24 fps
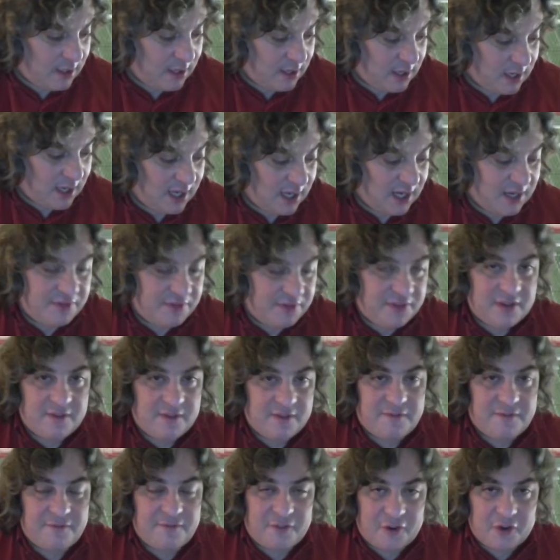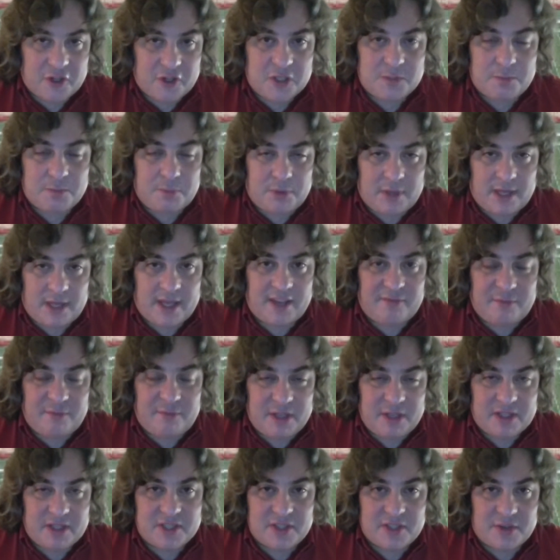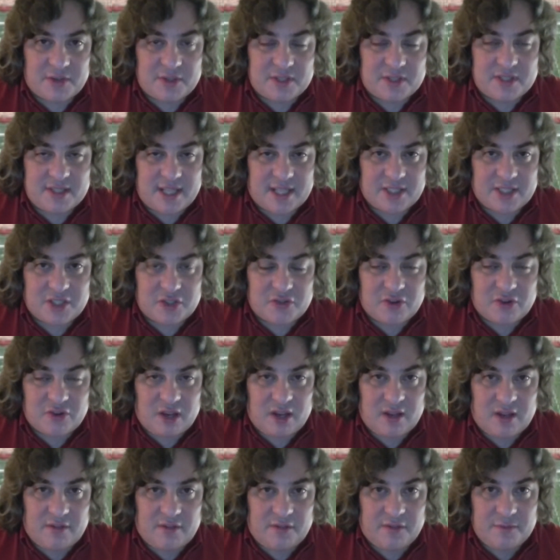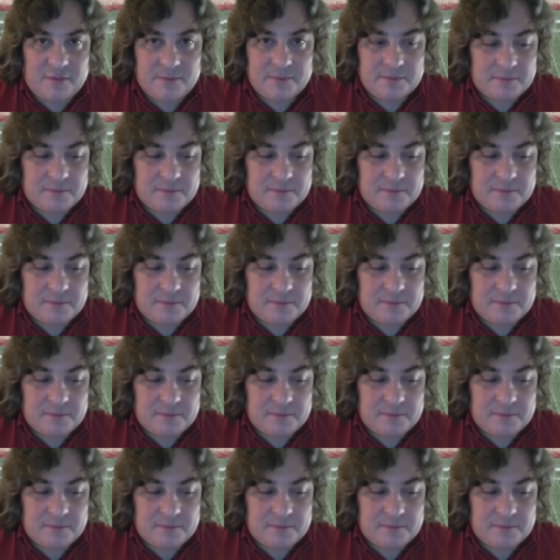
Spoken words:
on the first play of Minnesota's next drive,